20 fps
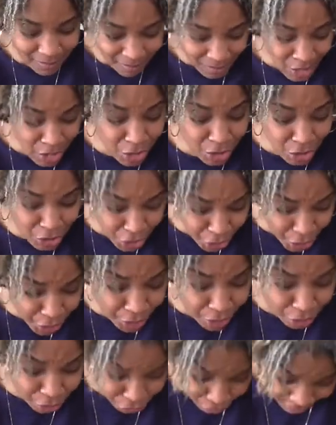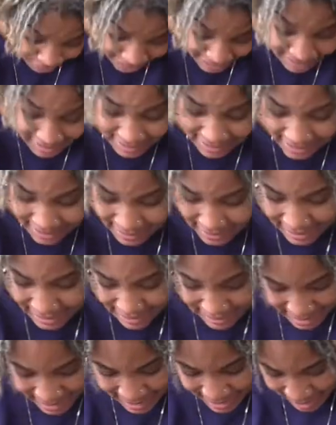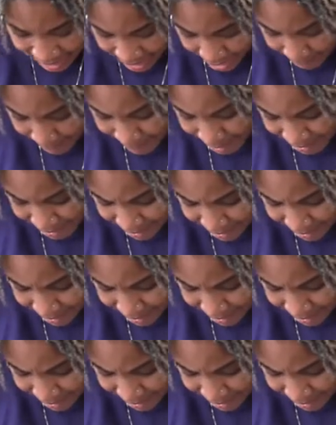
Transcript: A shirt dress, but